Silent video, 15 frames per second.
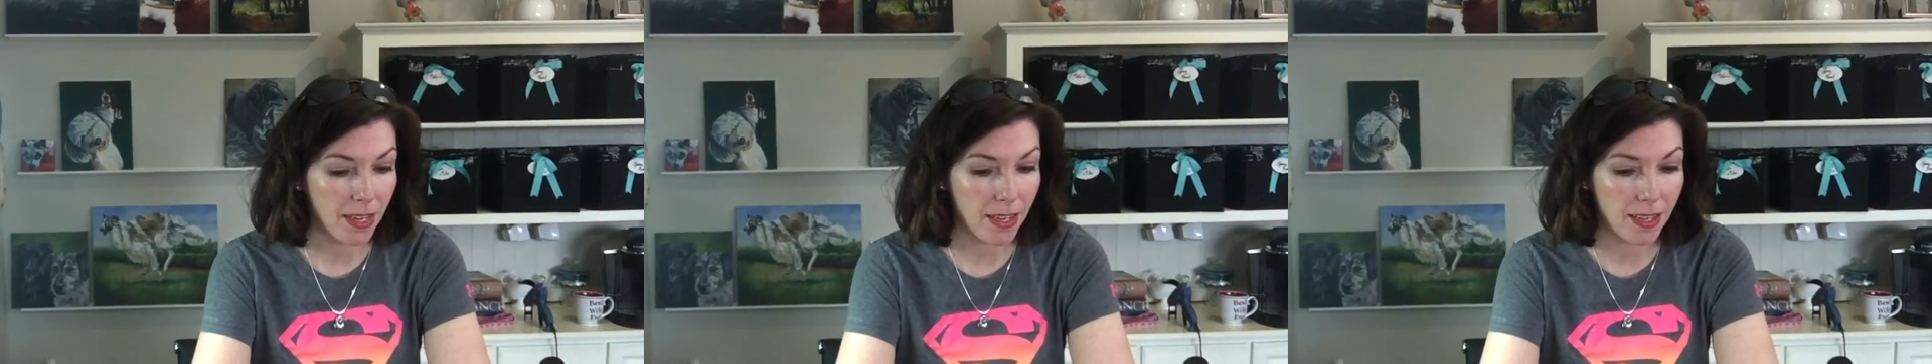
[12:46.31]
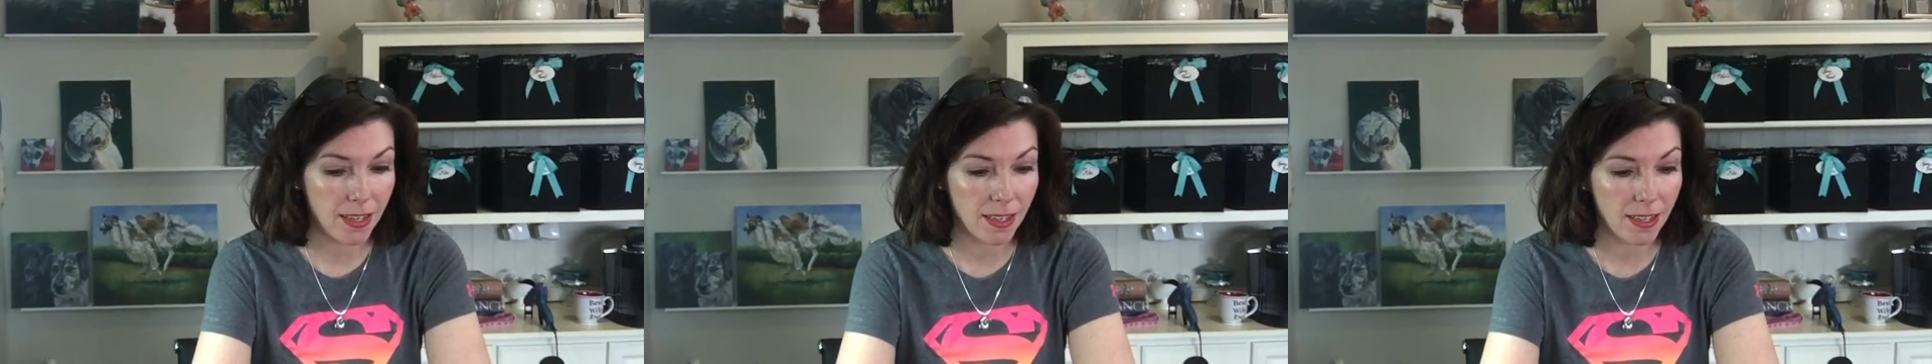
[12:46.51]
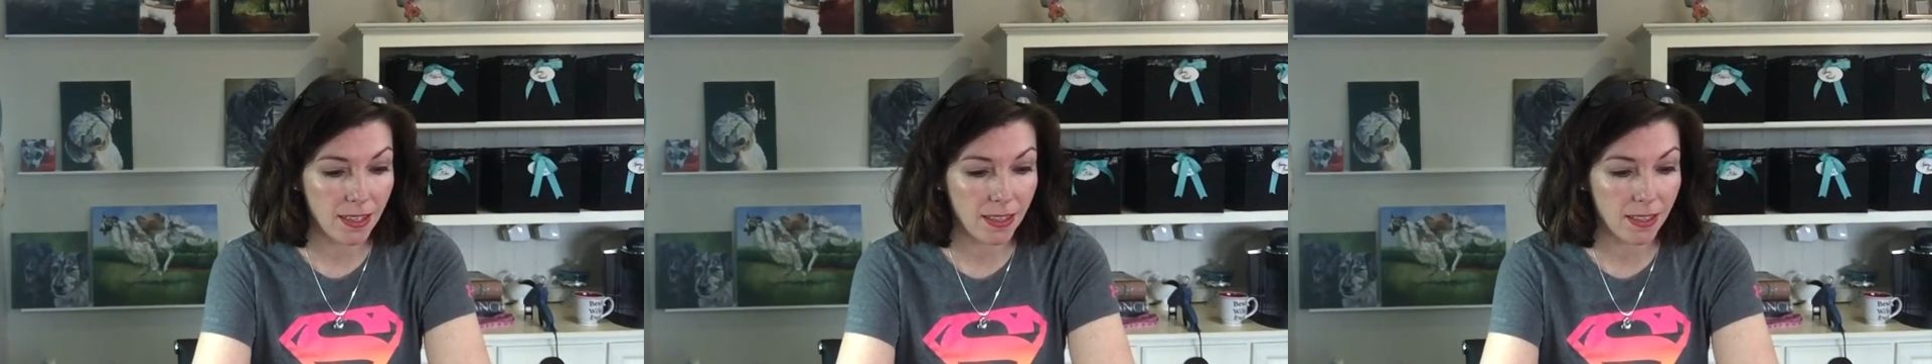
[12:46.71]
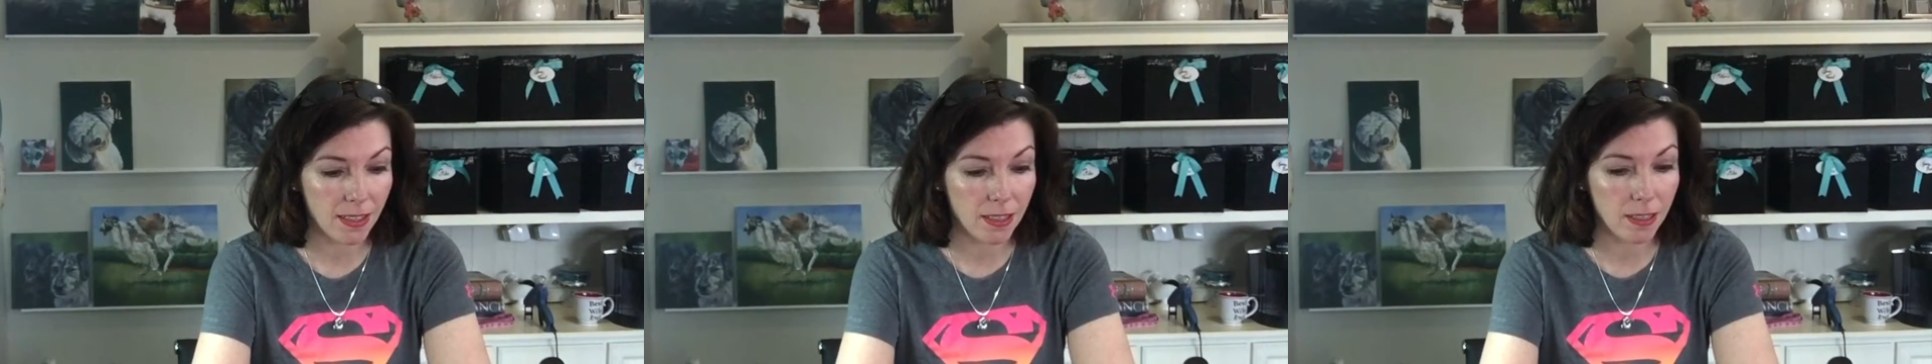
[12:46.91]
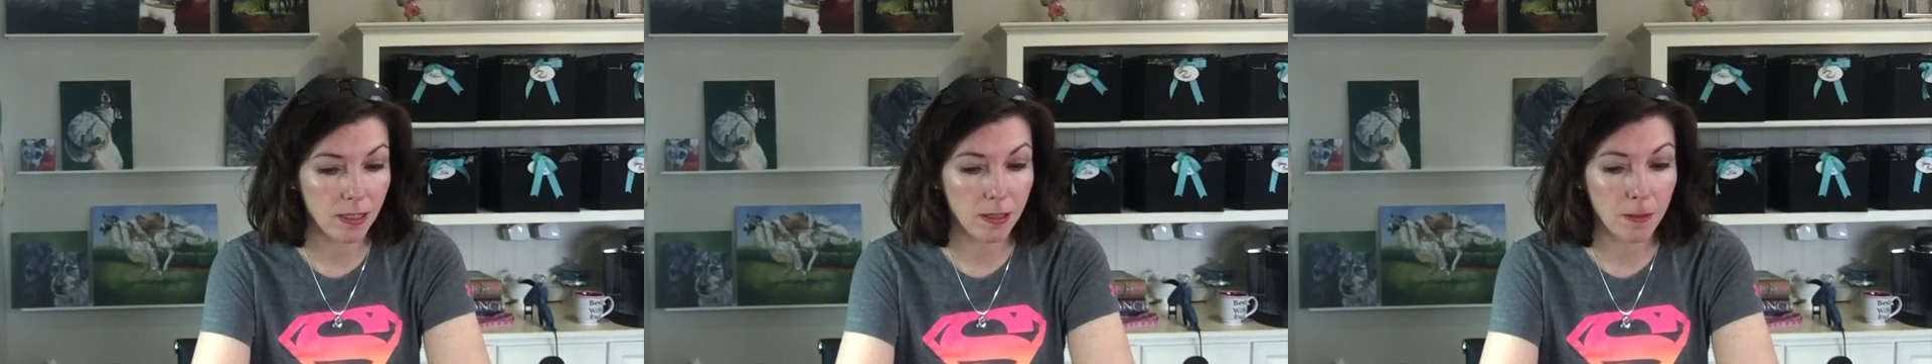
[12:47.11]
And
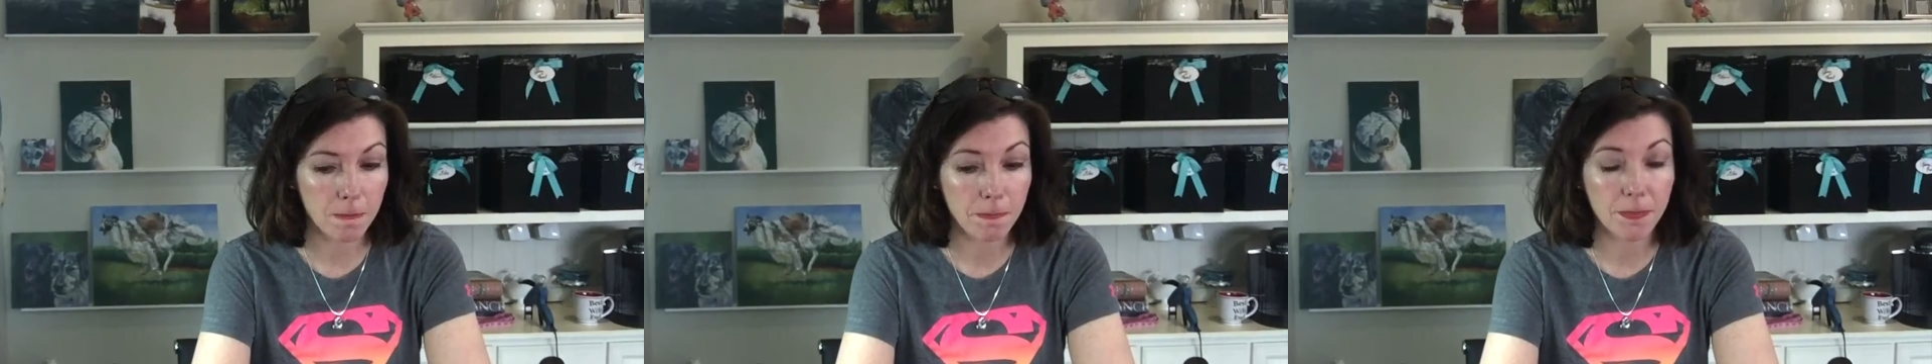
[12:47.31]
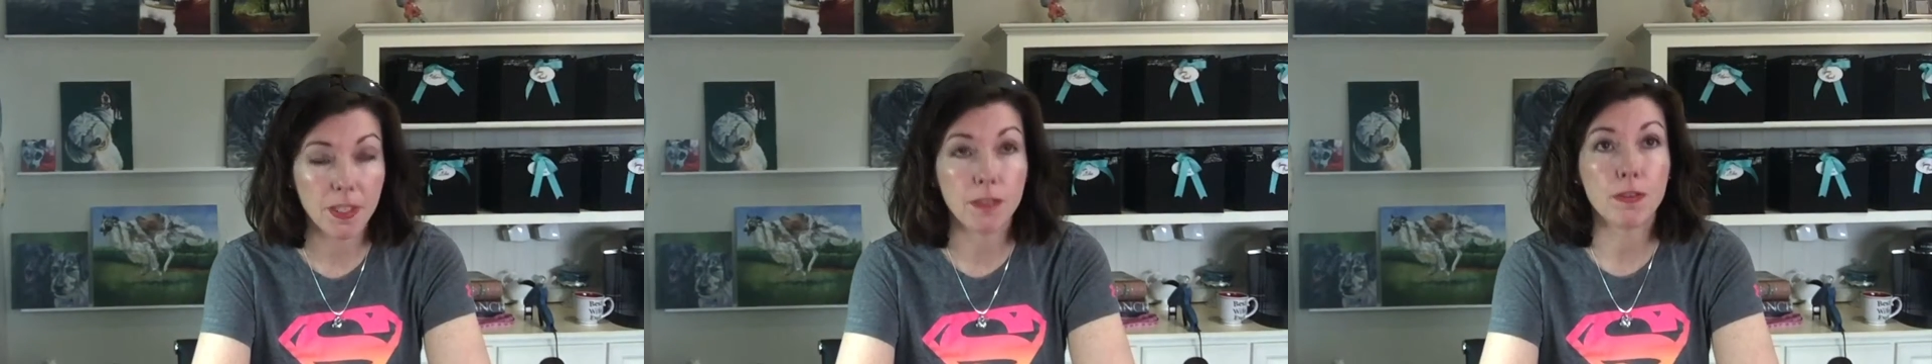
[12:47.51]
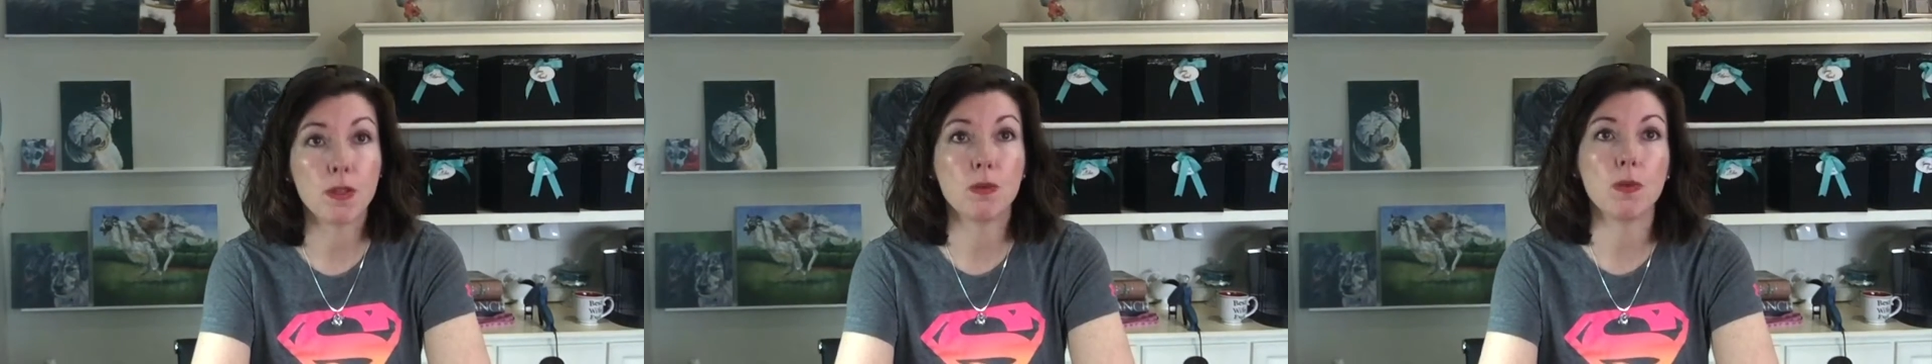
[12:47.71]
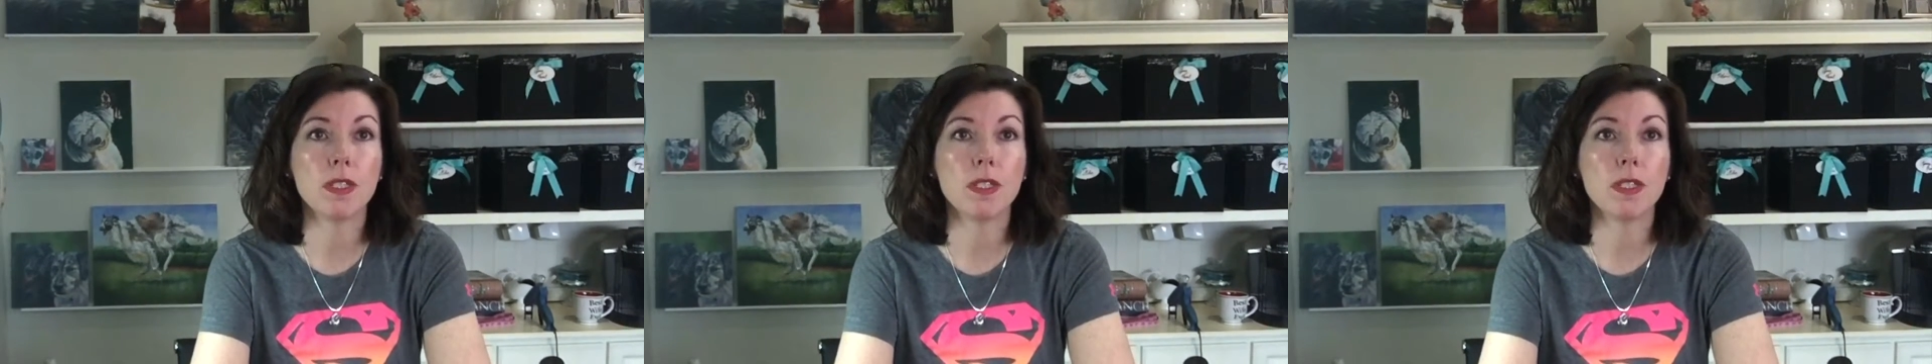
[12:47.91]
if you